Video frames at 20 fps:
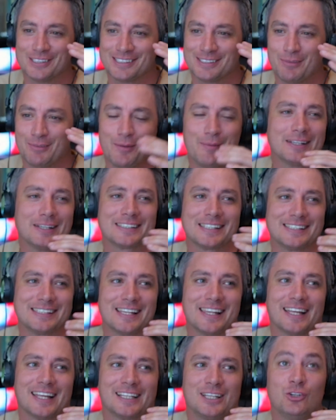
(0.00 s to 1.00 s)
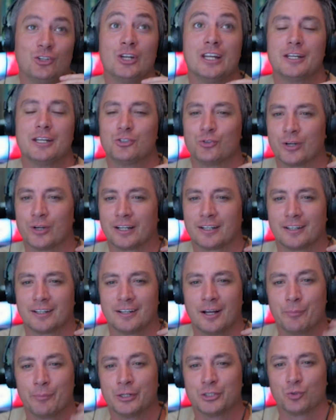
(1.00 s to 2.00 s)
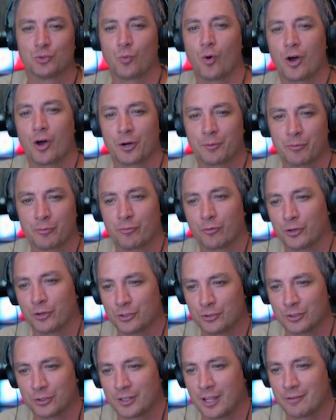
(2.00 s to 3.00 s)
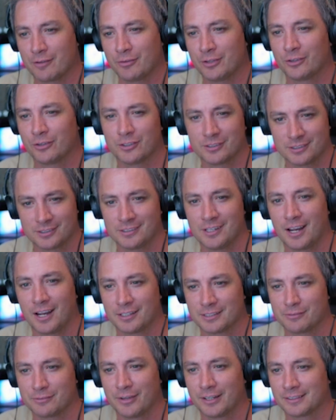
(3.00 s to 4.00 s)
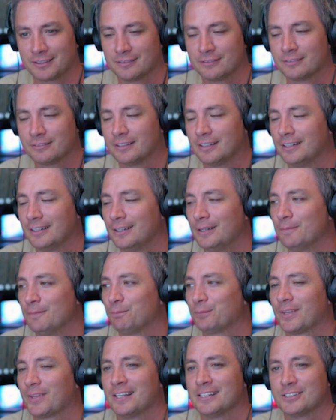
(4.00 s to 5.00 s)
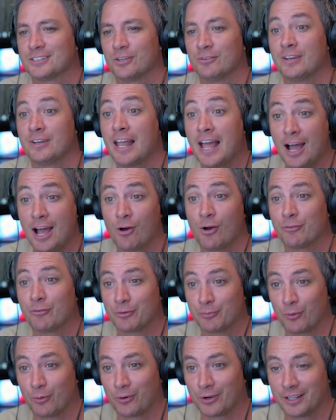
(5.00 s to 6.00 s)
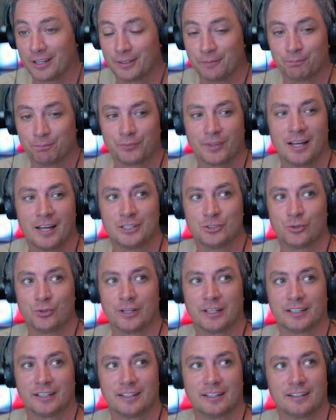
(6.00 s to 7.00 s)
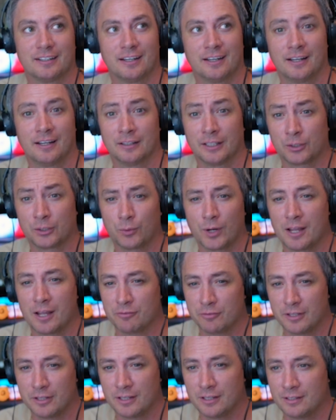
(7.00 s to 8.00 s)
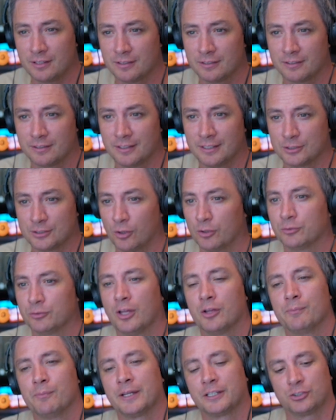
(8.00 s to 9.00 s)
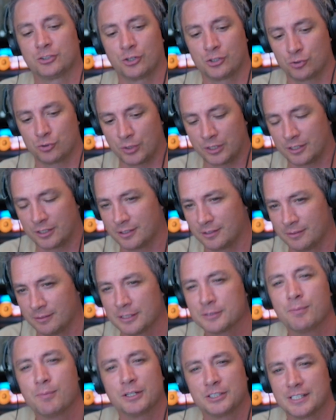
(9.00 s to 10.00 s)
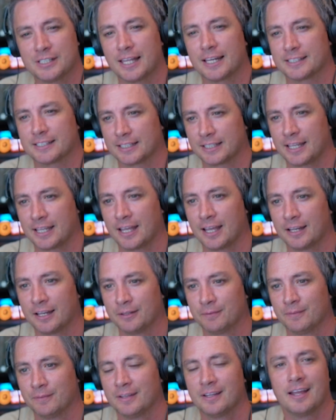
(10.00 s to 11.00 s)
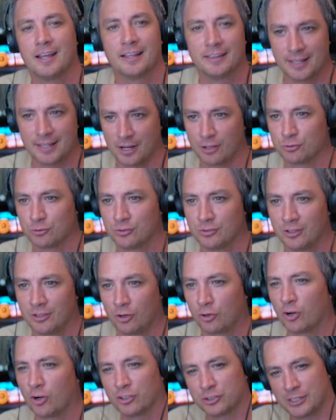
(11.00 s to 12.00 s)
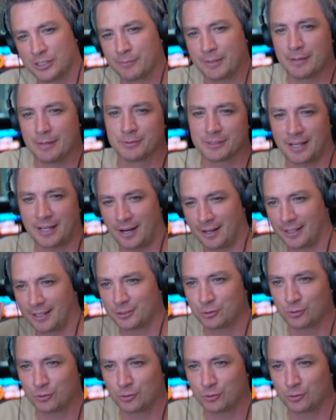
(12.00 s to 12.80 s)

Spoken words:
basically said like you need to drink a bunch of water before you drink caffeine, or it's not as effective. And so now every morning I drink liquid IV, and so I'll make sure to drink as much of that as I can, and then I'll sometimes kind of like